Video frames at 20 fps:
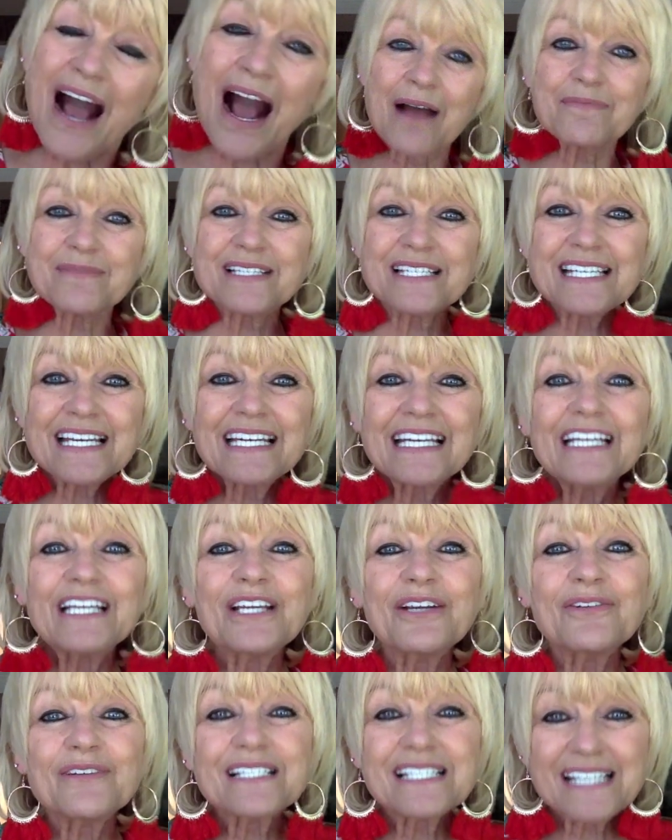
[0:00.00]
I'm
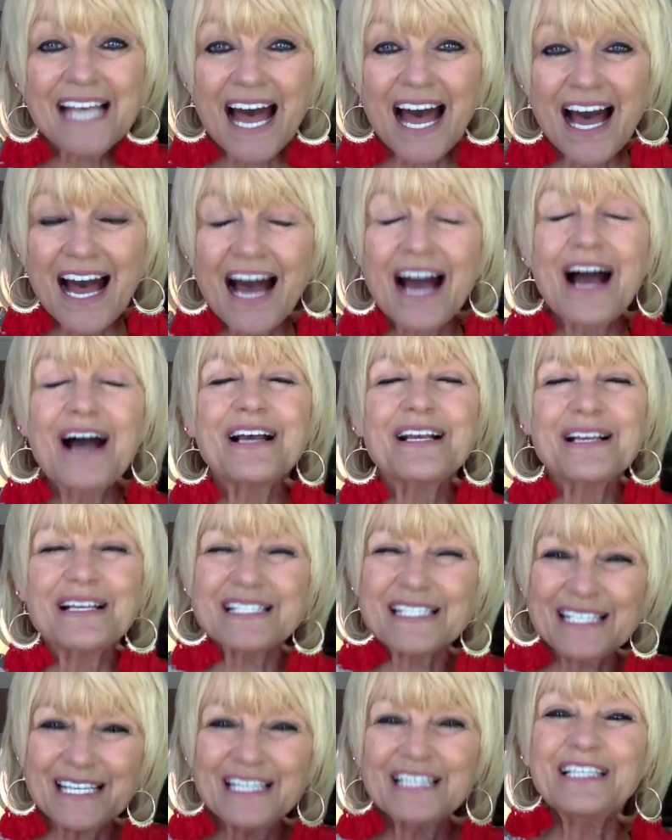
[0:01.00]
sending you a
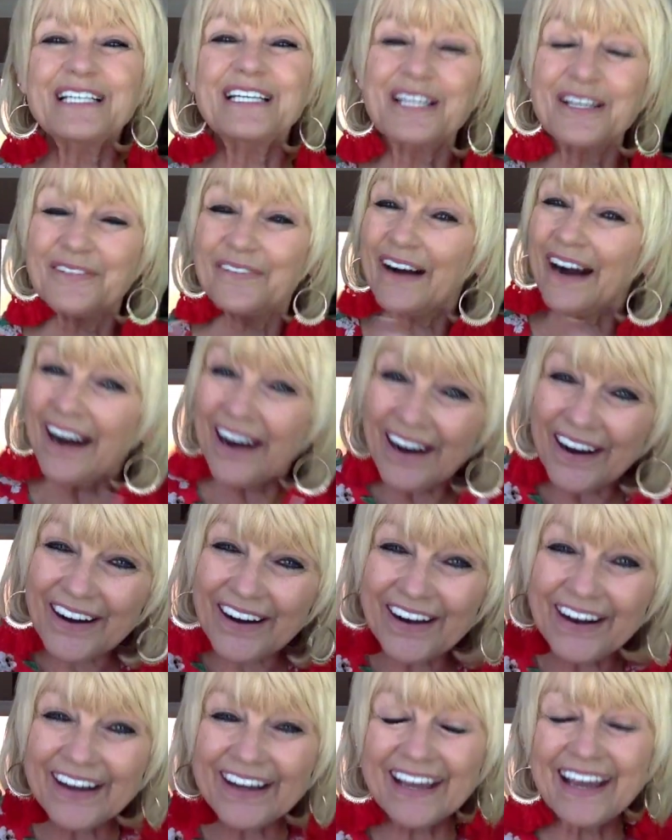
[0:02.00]
sending you a
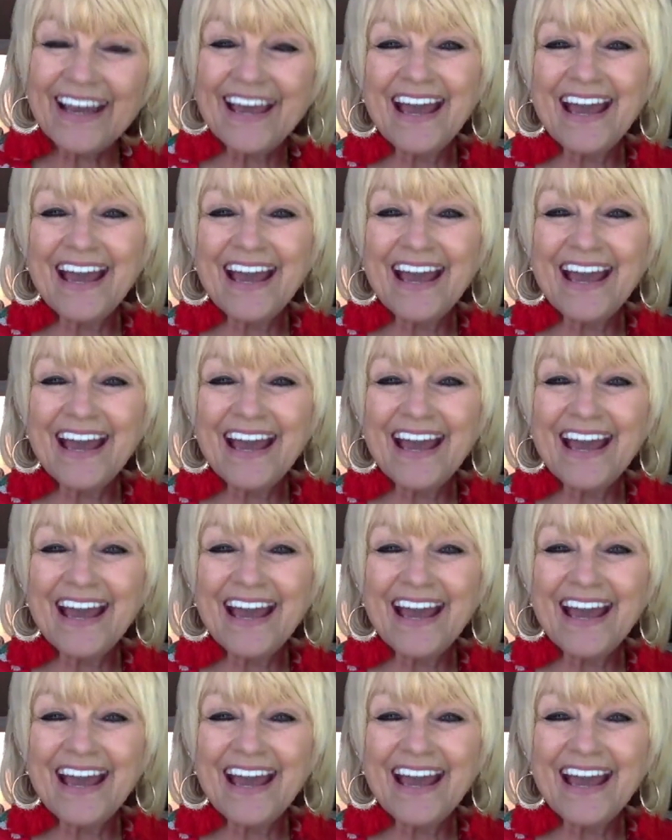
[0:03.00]
hug,